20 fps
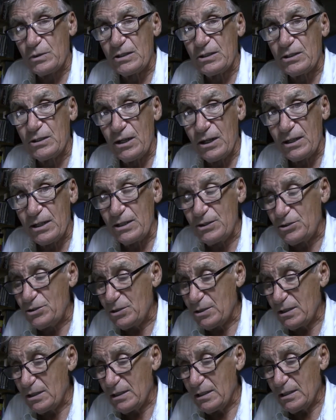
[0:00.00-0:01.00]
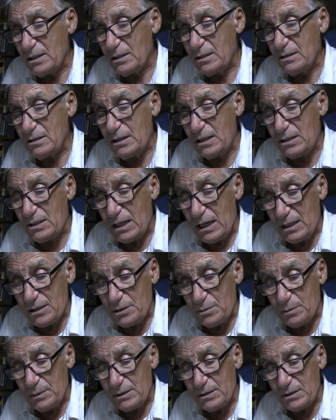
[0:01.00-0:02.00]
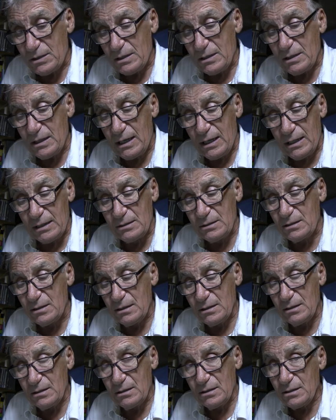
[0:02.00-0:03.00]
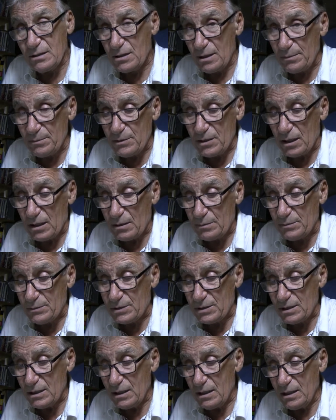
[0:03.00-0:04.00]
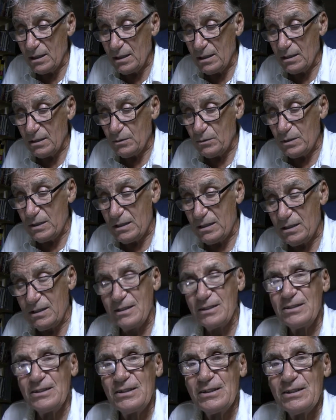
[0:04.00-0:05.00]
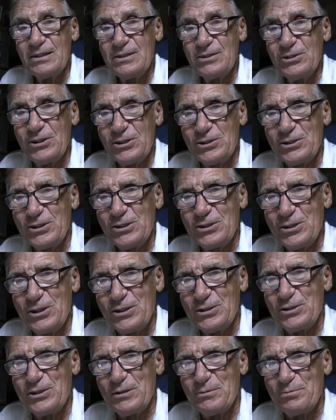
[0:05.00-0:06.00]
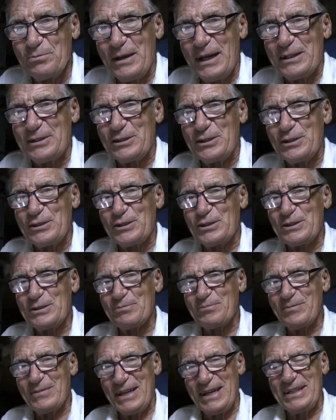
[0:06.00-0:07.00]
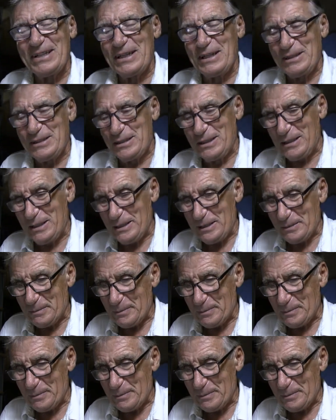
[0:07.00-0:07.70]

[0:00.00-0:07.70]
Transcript: with courage, detachment, and sometimes with just a touch of madness." I like that.